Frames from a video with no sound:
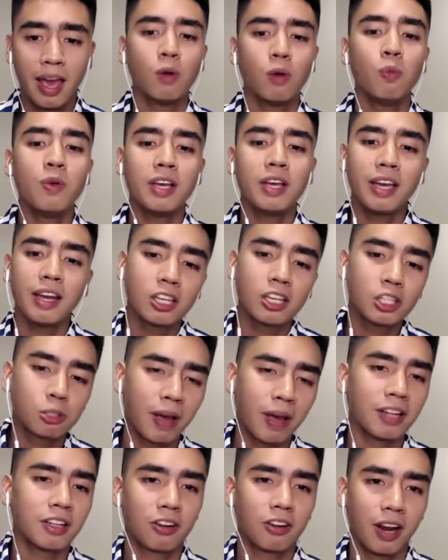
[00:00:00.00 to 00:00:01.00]
And we can
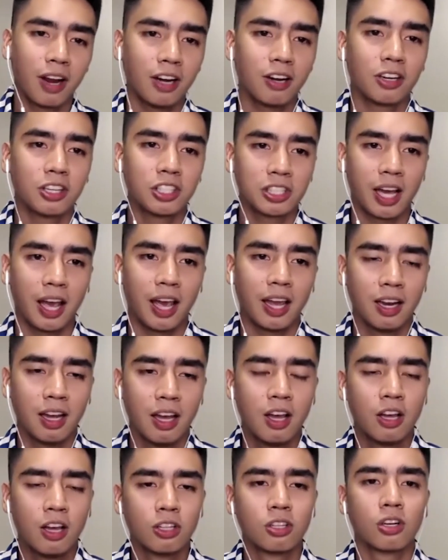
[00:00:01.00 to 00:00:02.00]
expect Rain or Shine
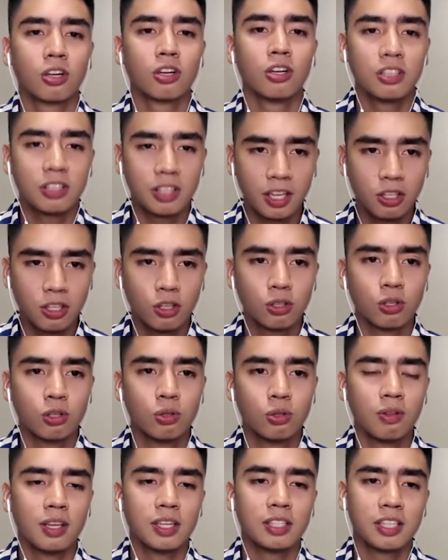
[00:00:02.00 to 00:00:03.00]
to continue to
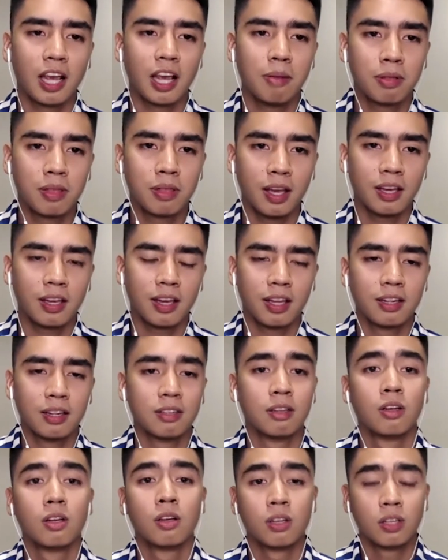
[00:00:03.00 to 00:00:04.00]
do the same thing
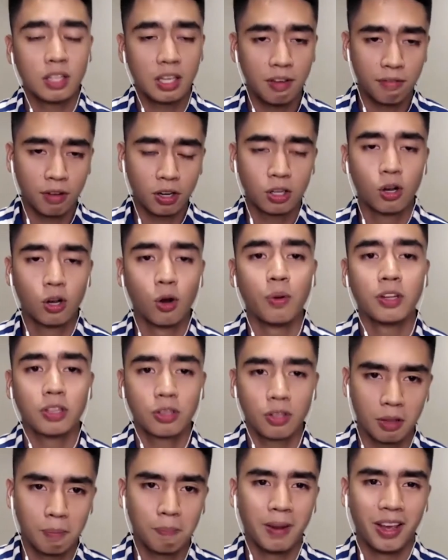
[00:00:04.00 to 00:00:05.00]
and even going
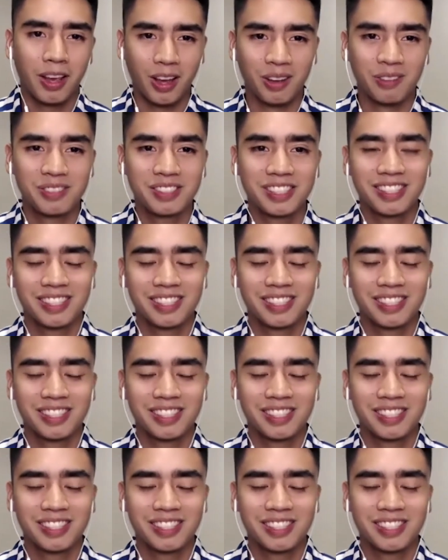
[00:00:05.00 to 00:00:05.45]
to the playoffs.